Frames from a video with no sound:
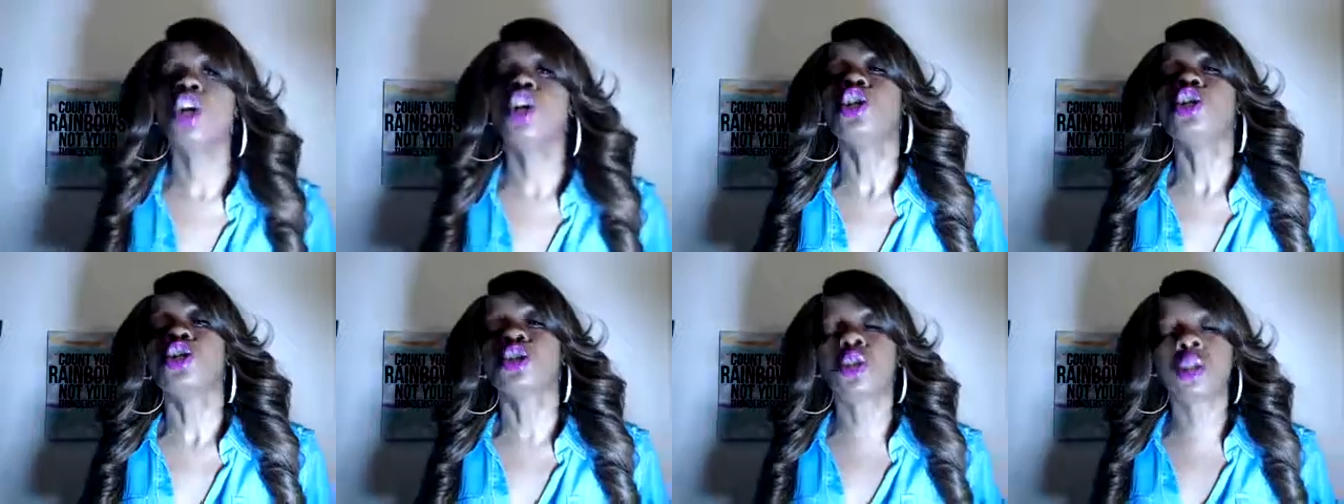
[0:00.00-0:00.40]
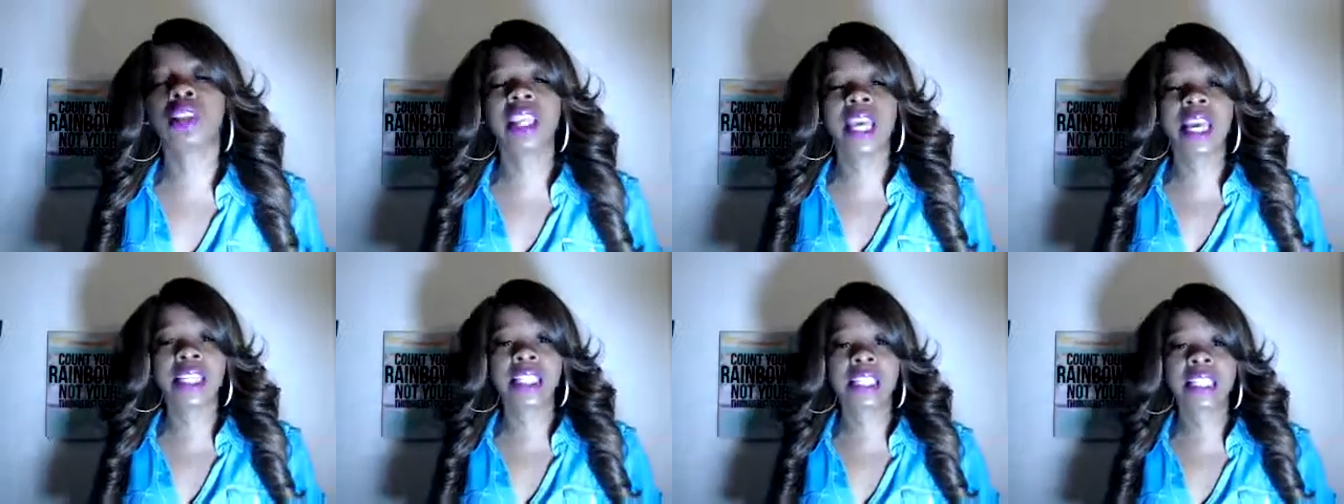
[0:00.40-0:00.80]
So
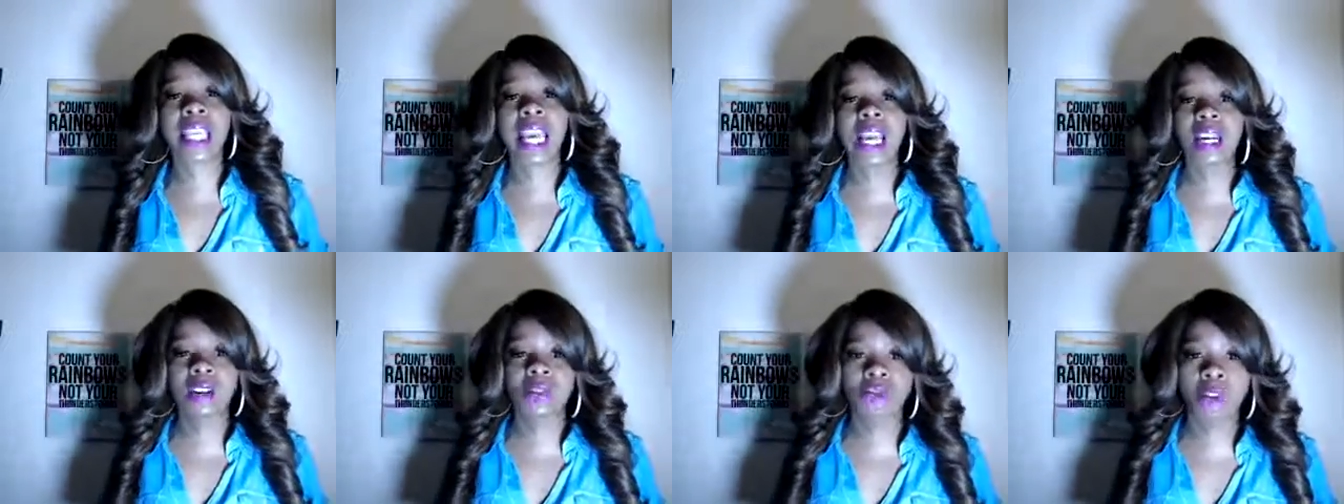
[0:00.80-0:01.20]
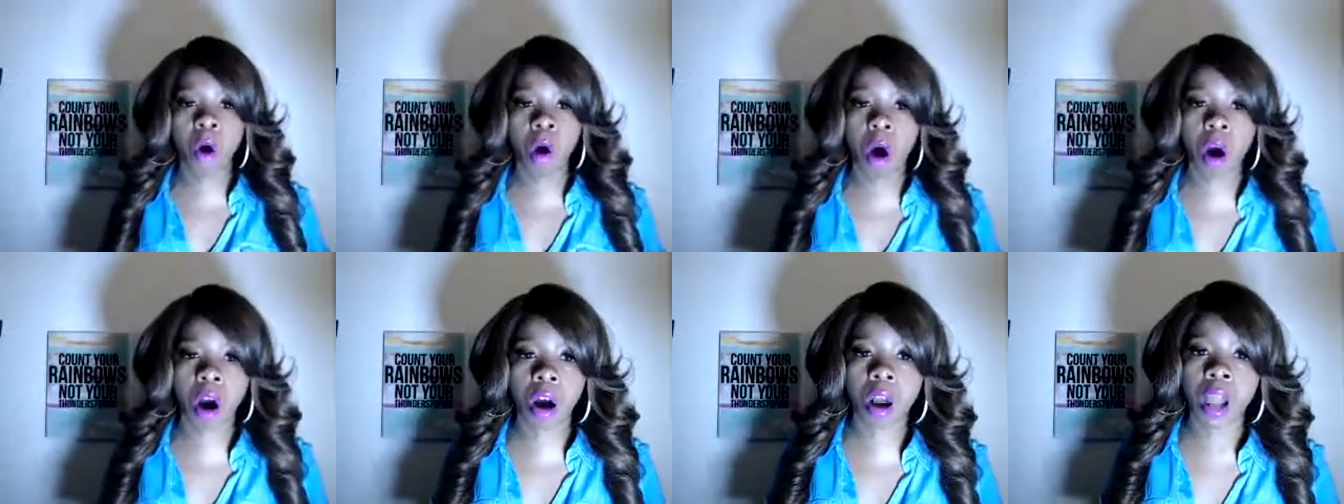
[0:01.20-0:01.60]
then
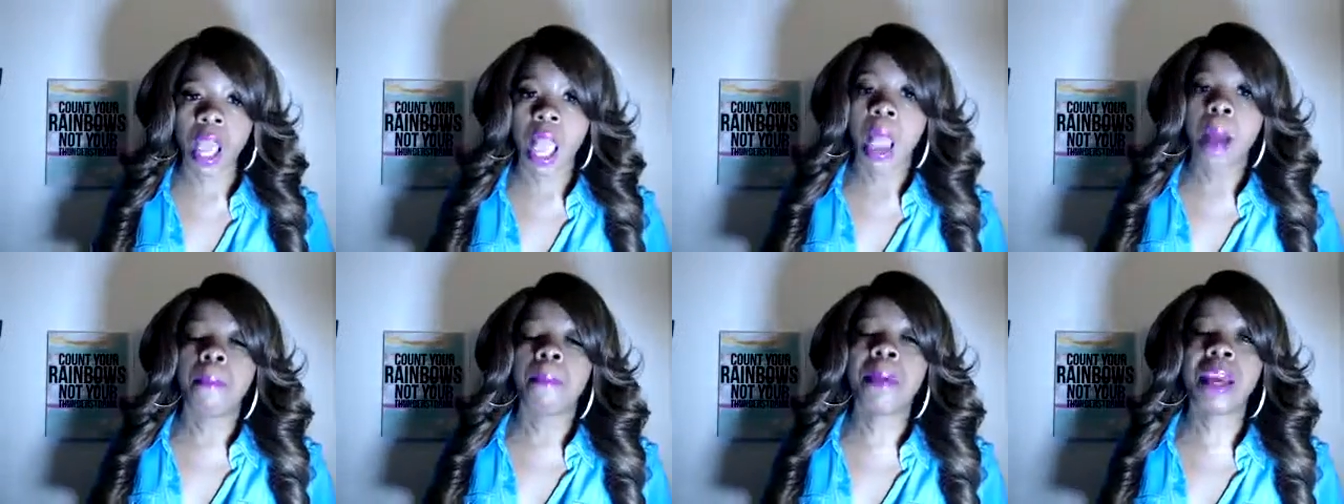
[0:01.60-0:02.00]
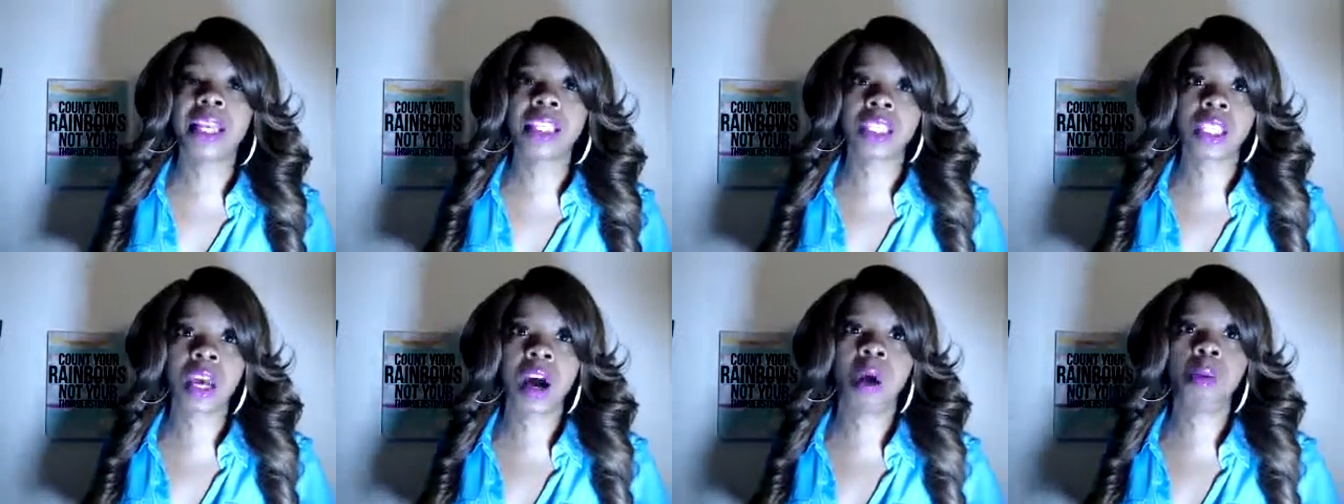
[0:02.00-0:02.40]
Sandoval
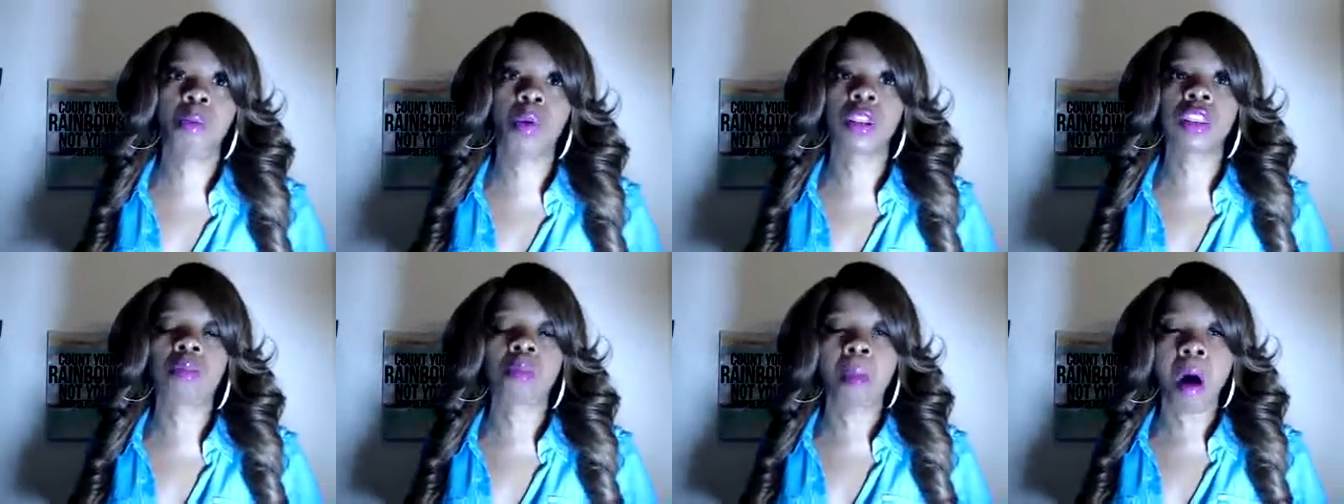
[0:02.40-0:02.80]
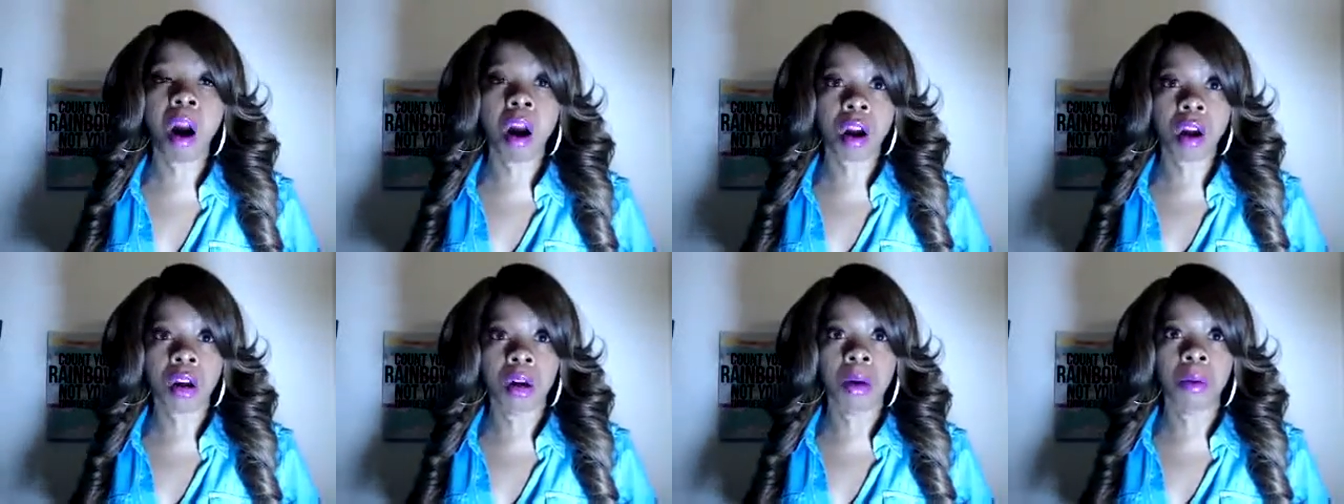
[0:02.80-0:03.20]
meets up with
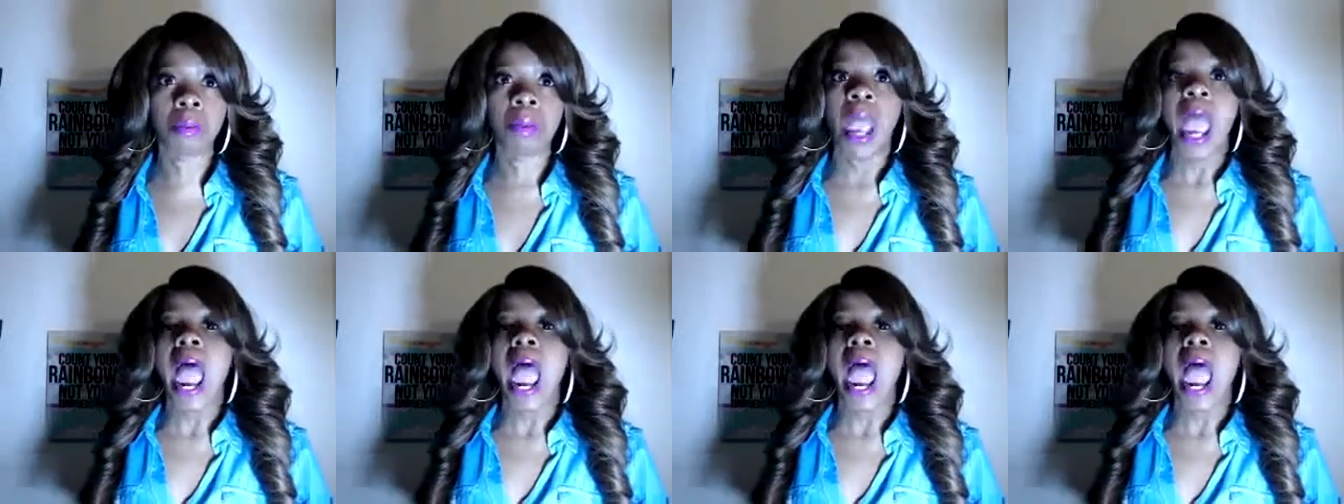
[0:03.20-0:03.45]
Markham,